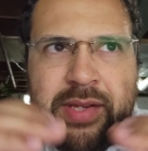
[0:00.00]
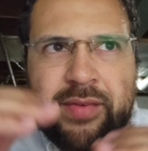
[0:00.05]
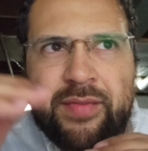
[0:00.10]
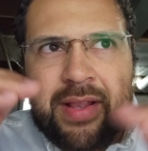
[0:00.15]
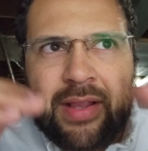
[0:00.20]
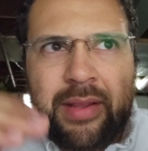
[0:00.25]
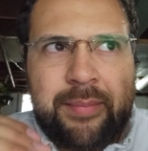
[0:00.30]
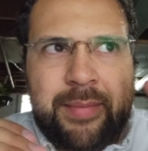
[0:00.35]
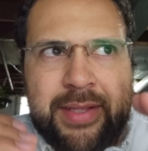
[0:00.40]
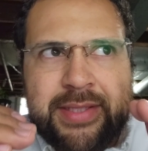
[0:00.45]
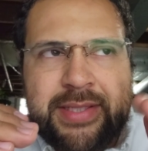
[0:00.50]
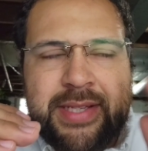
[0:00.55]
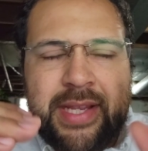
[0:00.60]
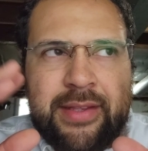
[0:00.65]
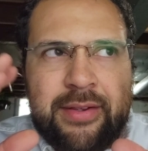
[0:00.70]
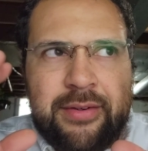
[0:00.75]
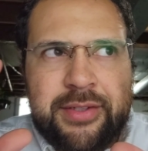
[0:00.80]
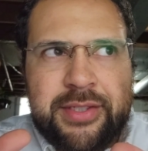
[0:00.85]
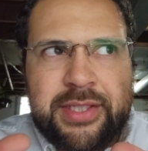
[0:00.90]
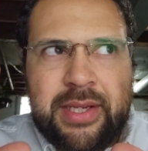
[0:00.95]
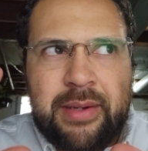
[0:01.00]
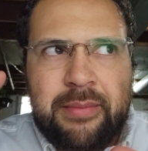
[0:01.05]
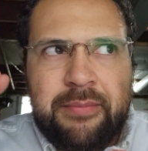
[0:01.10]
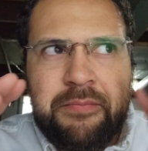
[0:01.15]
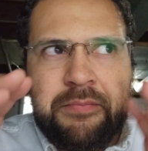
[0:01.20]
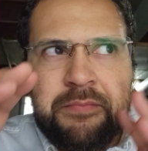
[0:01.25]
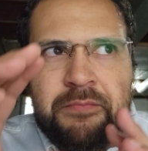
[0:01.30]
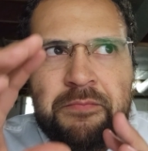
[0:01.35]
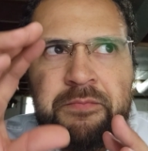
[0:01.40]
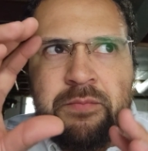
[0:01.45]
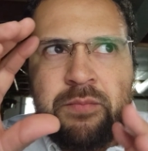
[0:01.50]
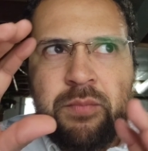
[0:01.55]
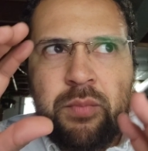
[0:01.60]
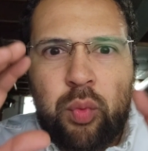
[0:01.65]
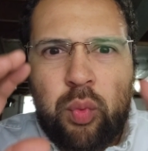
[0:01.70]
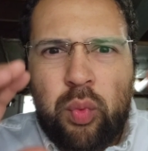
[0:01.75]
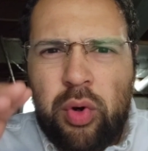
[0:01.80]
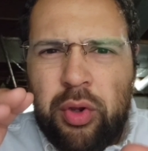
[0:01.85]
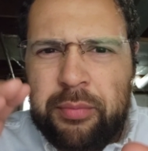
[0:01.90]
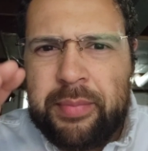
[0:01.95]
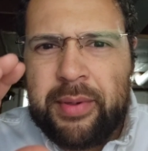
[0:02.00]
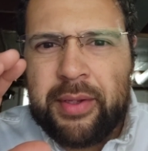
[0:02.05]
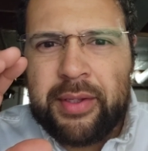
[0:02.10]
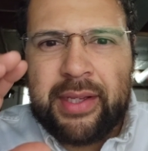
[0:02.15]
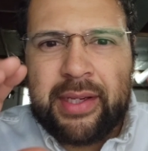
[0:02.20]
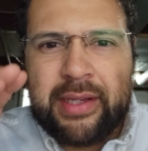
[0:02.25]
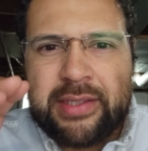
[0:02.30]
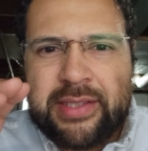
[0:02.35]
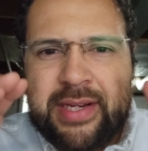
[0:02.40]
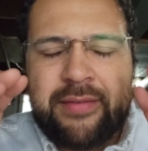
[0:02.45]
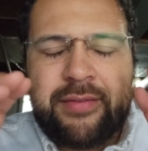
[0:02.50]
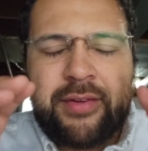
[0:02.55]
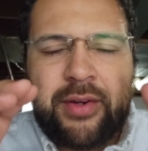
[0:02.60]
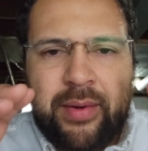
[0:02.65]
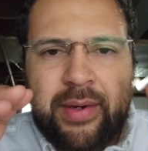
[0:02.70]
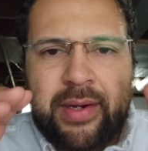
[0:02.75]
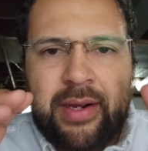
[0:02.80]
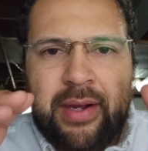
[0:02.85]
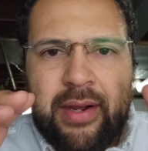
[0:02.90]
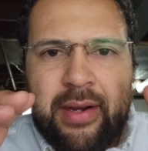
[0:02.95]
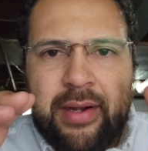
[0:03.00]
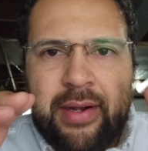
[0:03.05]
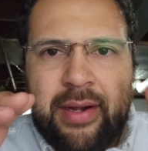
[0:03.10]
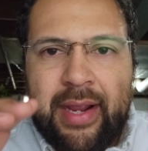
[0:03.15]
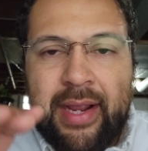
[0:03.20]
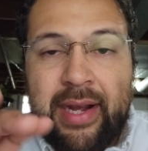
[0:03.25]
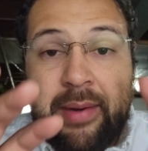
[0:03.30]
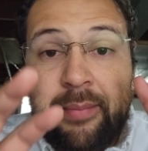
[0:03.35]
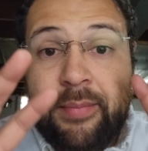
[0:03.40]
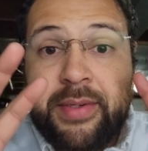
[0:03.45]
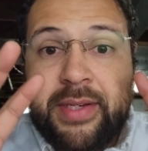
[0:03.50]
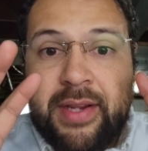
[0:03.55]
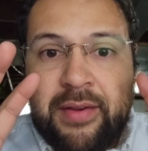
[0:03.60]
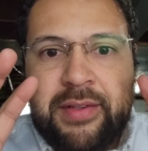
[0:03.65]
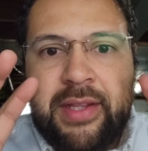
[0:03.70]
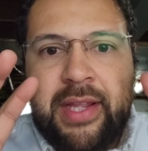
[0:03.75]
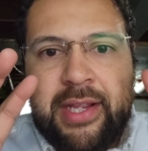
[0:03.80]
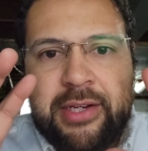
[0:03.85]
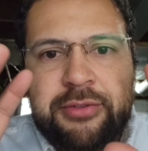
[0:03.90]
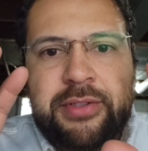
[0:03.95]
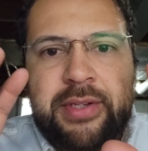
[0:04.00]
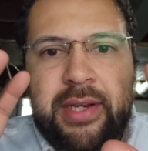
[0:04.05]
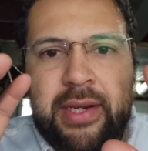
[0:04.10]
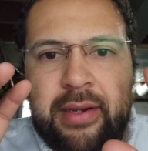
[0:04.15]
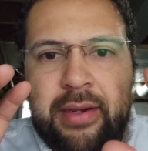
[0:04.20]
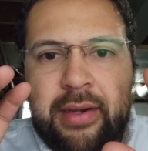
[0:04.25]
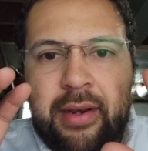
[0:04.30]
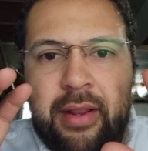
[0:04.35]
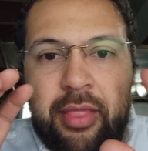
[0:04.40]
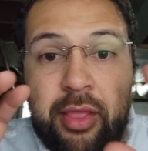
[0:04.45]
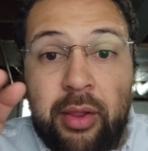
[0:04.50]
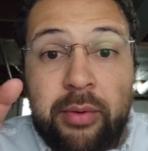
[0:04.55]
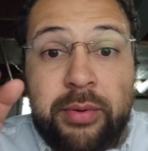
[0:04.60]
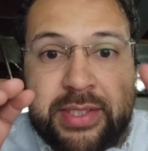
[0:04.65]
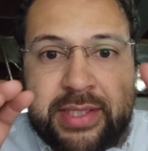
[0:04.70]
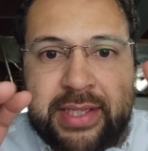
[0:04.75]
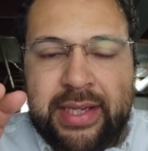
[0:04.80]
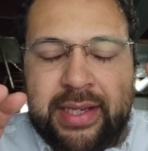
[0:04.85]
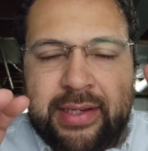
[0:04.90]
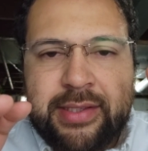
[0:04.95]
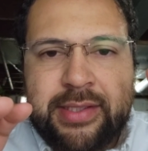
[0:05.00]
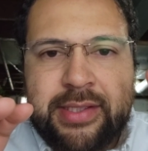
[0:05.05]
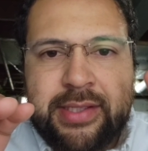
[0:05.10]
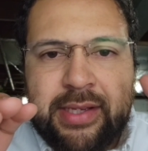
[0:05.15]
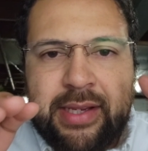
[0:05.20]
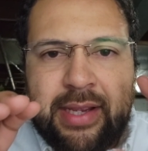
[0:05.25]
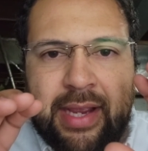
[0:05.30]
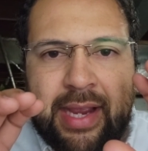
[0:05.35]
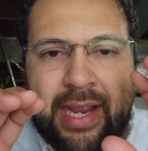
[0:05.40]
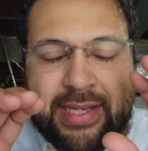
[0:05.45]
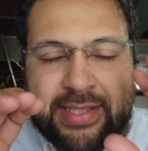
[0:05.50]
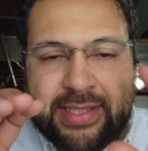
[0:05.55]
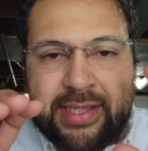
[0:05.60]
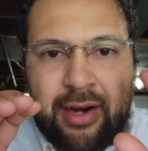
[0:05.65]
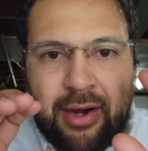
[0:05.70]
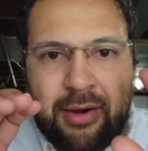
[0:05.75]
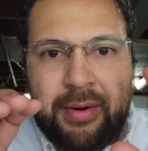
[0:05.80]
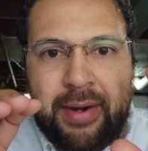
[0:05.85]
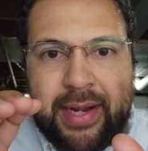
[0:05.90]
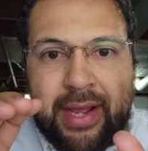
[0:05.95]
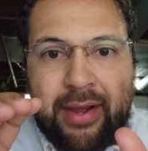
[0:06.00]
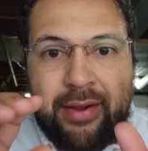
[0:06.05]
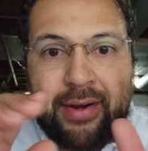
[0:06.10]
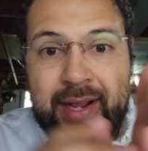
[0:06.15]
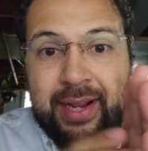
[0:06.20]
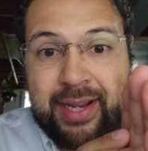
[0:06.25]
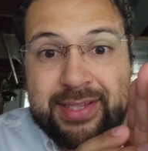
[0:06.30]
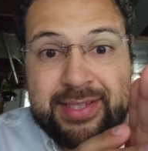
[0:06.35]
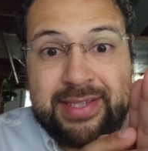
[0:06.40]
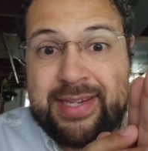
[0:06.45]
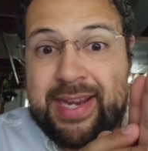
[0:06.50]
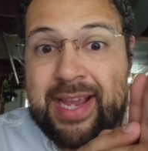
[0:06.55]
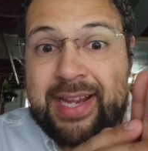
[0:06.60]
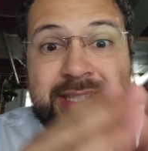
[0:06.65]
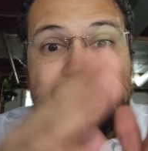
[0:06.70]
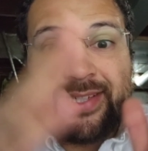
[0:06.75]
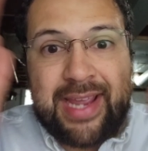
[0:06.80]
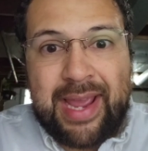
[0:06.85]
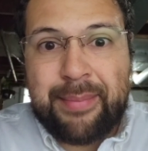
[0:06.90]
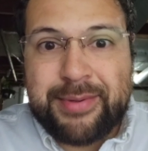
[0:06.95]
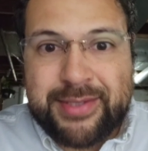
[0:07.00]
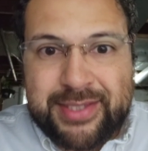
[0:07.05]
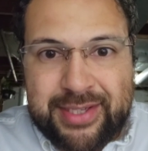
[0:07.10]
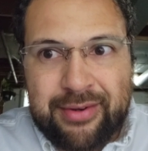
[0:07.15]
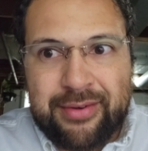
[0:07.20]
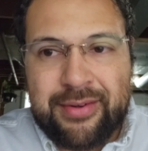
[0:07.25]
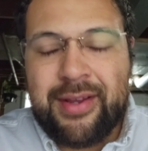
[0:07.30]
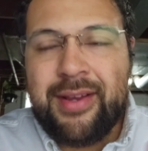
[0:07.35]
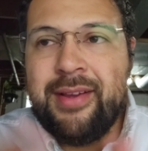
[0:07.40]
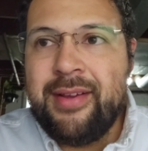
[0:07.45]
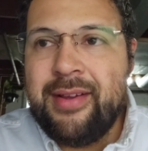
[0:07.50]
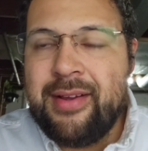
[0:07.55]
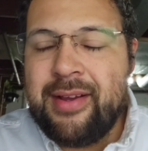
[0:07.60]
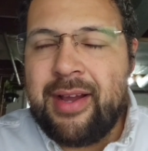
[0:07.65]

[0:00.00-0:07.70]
development, and there's some world building stuff going on, and I'm definitely interested in those things as they are right now. And I guess the next episode,